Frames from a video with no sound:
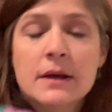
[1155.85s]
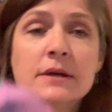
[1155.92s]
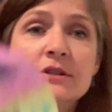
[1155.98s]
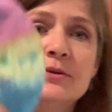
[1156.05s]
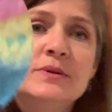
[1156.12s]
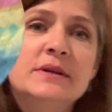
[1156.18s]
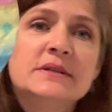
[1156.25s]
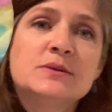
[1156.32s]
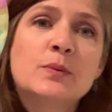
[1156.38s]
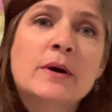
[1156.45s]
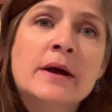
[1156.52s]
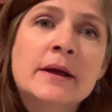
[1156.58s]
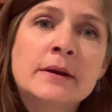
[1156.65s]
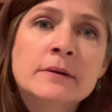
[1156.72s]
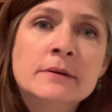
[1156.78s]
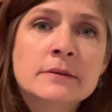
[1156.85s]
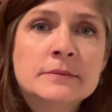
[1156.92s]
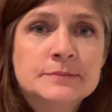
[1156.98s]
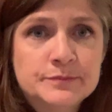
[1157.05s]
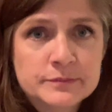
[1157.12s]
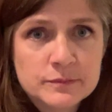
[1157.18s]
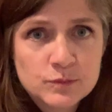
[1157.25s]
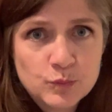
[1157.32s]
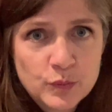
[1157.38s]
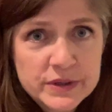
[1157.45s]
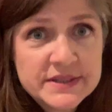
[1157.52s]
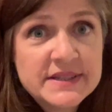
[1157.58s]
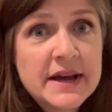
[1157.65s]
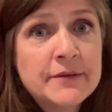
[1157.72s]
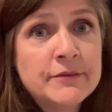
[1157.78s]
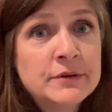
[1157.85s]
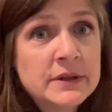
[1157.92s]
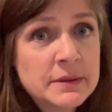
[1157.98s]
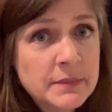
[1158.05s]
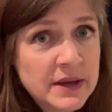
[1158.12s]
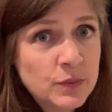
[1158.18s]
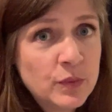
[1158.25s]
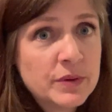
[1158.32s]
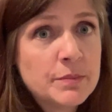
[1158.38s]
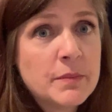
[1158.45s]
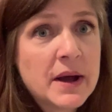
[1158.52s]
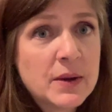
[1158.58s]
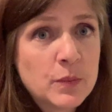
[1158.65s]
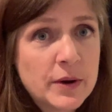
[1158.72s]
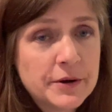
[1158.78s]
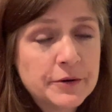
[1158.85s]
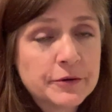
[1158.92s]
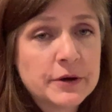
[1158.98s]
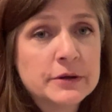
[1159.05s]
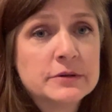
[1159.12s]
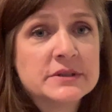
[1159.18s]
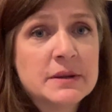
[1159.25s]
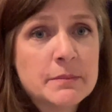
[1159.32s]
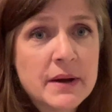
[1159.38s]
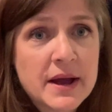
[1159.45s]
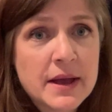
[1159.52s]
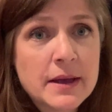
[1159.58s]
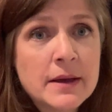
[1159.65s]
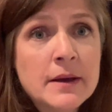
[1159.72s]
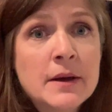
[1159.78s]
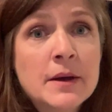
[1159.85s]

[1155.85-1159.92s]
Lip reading: So this one was definitely made with my watercolors and my